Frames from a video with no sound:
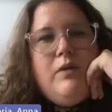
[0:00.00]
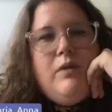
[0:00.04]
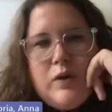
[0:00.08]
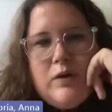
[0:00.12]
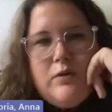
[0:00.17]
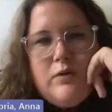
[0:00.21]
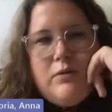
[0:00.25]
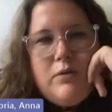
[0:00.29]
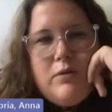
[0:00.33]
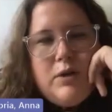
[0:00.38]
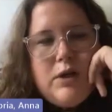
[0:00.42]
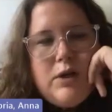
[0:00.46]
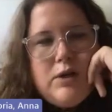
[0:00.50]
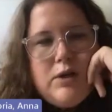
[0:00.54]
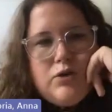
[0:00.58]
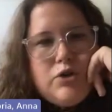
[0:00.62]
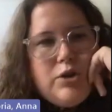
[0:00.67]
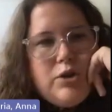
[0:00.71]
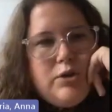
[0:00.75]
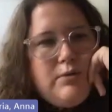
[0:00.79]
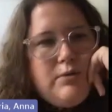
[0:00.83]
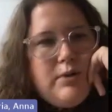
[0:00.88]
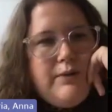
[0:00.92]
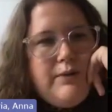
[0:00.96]
And so
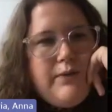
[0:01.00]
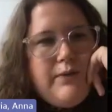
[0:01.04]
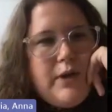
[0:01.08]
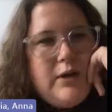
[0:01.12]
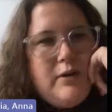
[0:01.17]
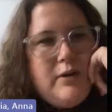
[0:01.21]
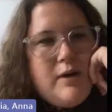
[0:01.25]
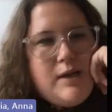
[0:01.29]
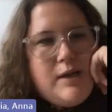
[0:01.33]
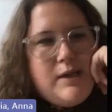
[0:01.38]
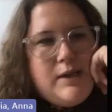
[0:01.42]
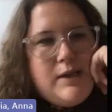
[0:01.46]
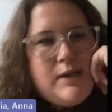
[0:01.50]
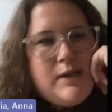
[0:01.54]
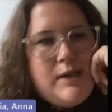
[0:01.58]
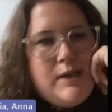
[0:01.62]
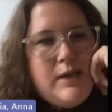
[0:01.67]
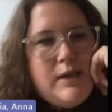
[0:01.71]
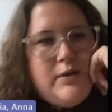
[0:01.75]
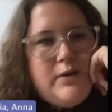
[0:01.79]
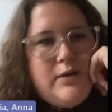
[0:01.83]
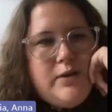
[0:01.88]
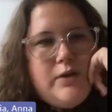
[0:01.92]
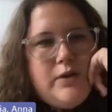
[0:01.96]
we're not sure what virus
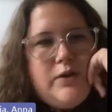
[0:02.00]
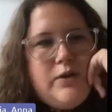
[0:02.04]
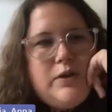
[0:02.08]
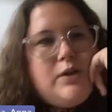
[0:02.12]
it is.